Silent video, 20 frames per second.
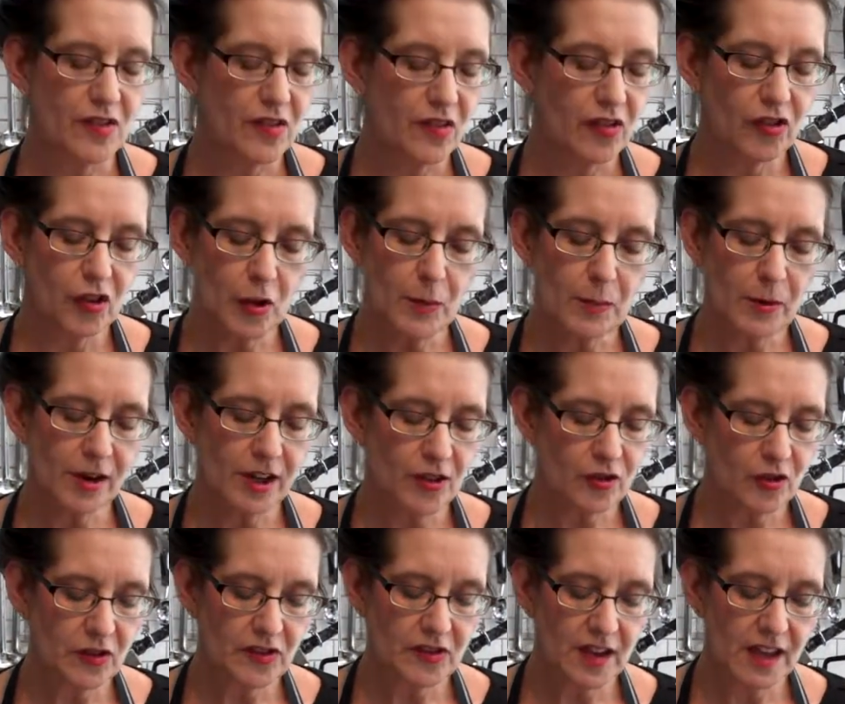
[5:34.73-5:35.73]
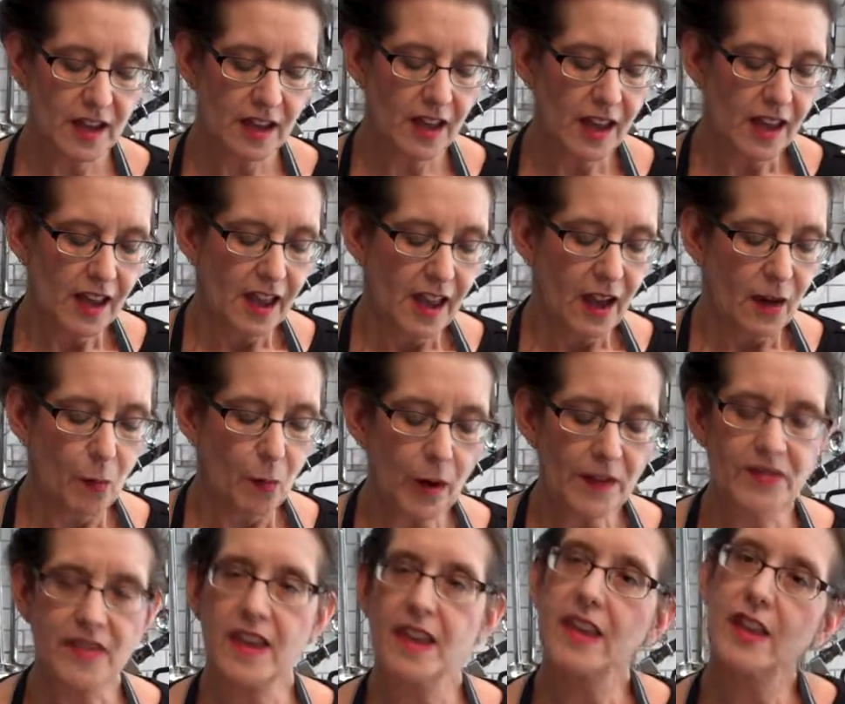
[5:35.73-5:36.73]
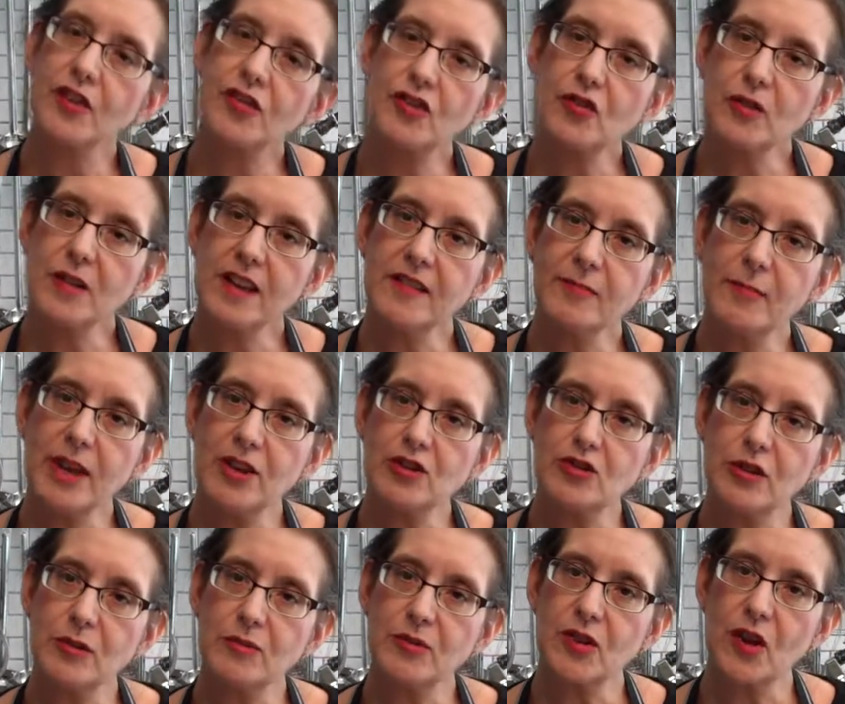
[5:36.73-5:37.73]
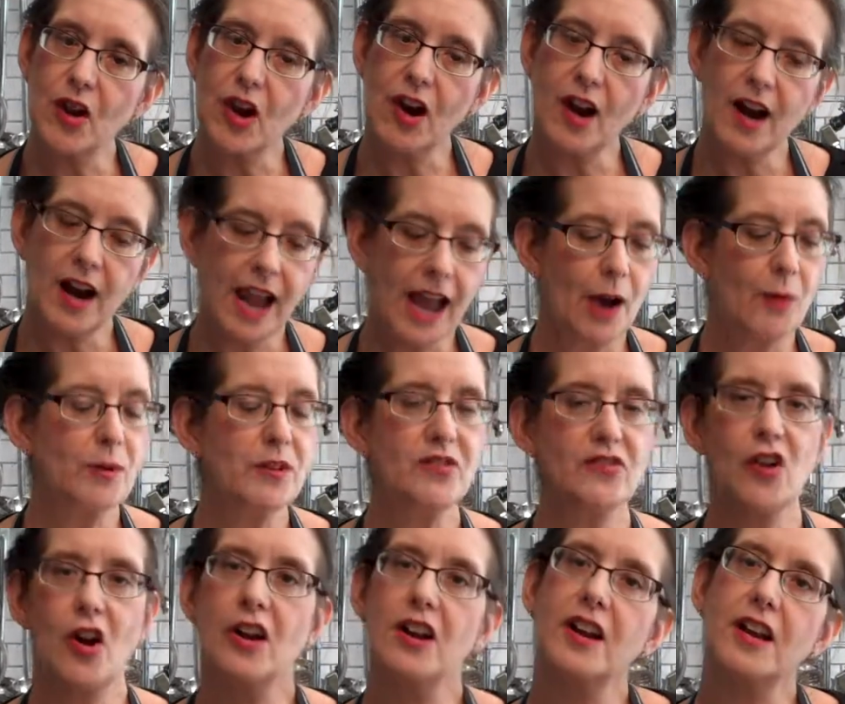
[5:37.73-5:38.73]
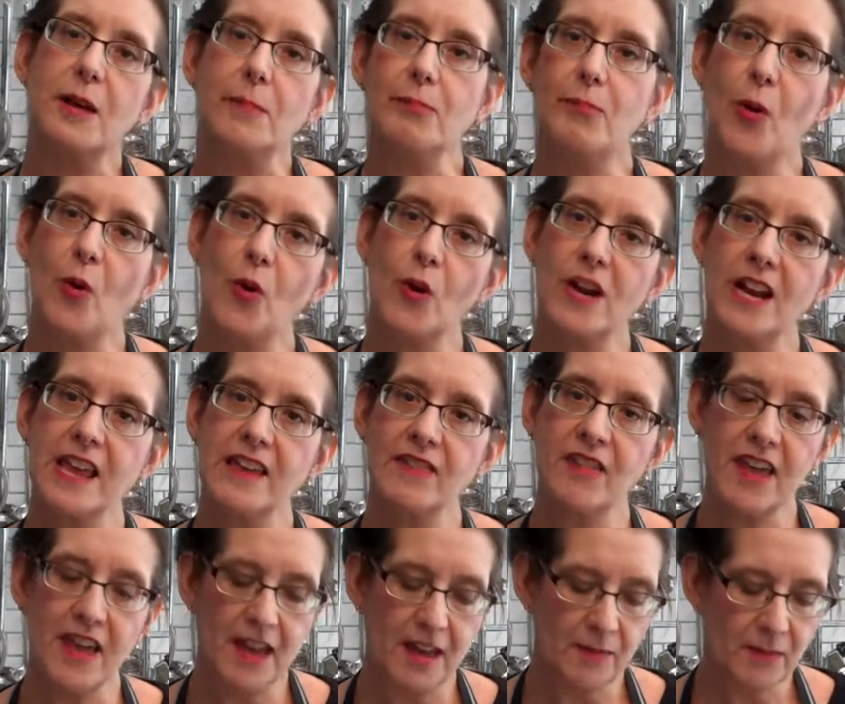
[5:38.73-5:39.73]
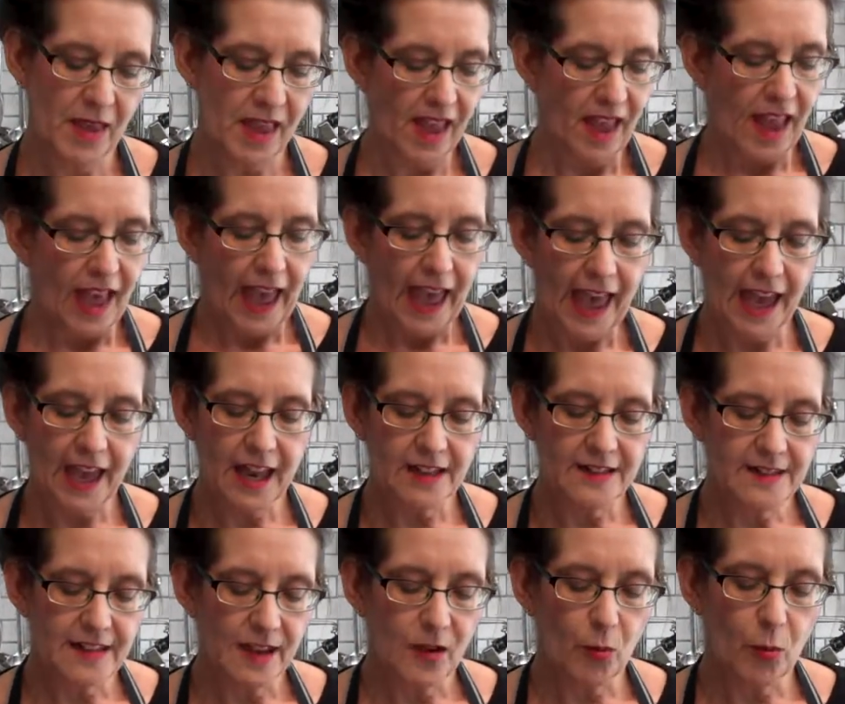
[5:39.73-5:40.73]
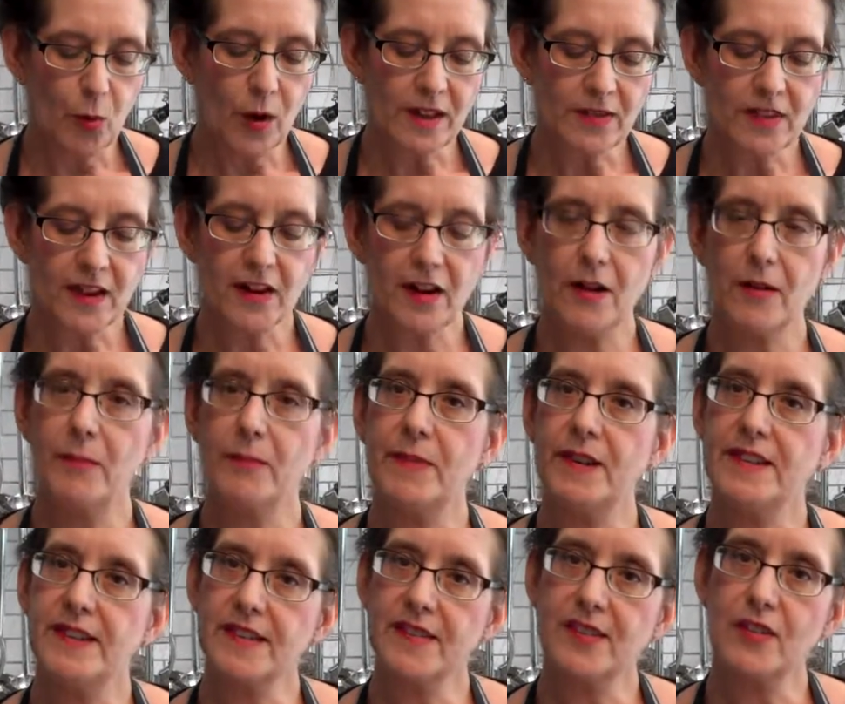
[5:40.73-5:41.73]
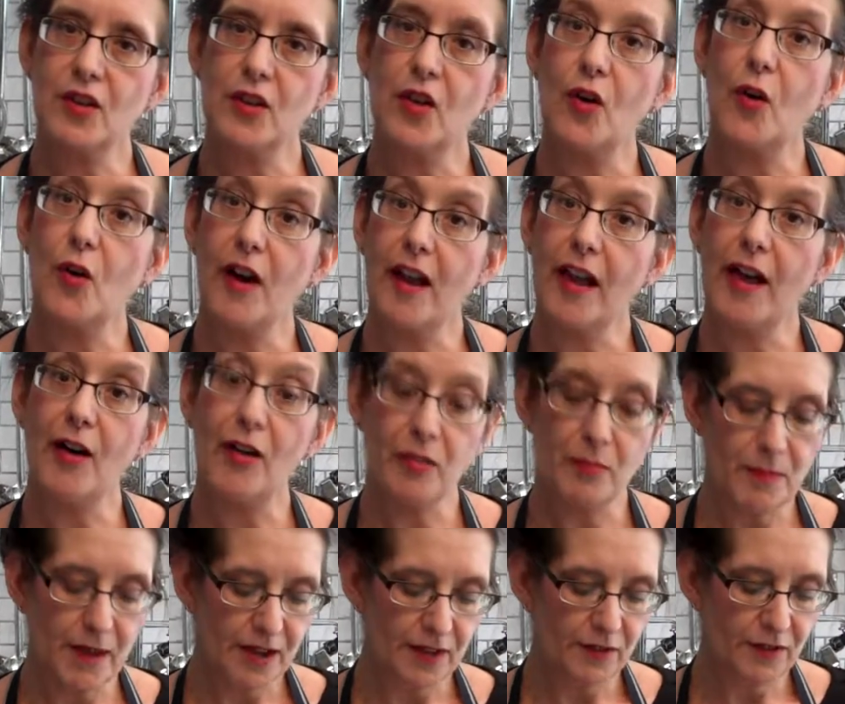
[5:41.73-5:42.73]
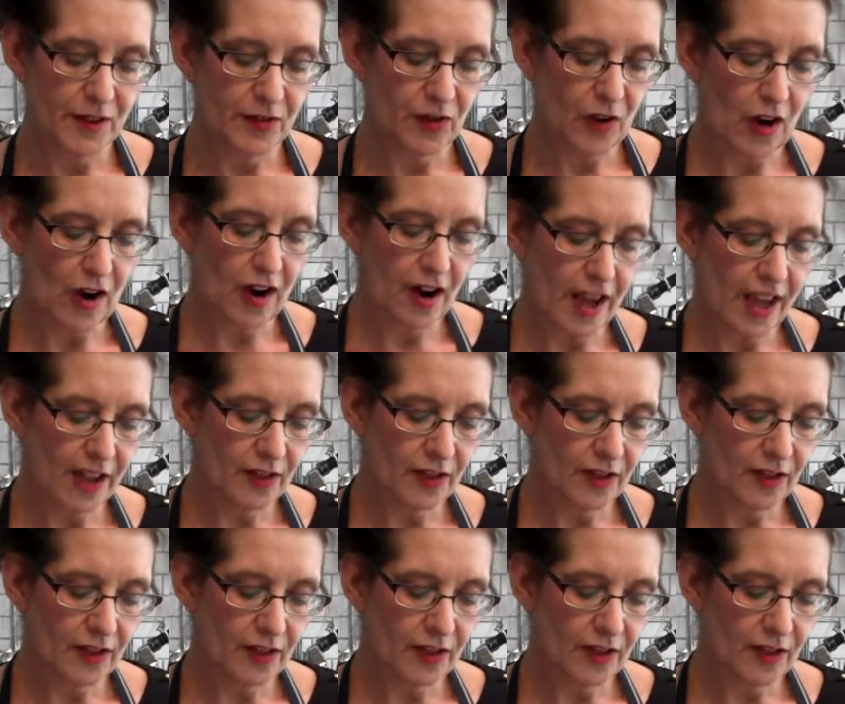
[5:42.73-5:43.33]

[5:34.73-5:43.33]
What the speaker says: It's super interesting what the history of mushrooms are, how we started importing them, and what their medicinal or health benefits are.